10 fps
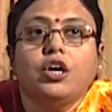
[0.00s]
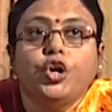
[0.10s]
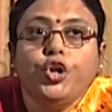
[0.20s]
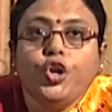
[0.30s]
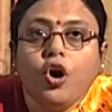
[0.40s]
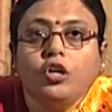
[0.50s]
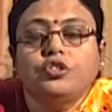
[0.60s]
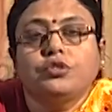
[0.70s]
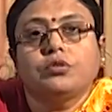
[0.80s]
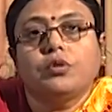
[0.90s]

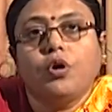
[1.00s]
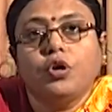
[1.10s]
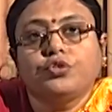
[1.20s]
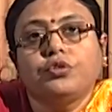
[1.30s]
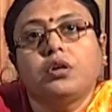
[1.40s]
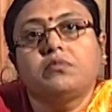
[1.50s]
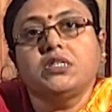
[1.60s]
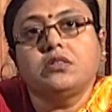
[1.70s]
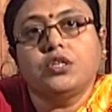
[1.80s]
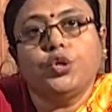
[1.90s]
not
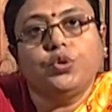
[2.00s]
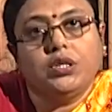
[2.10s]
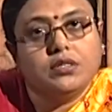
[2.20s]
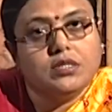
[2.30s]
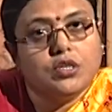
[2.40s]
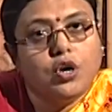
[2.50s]
autonomous units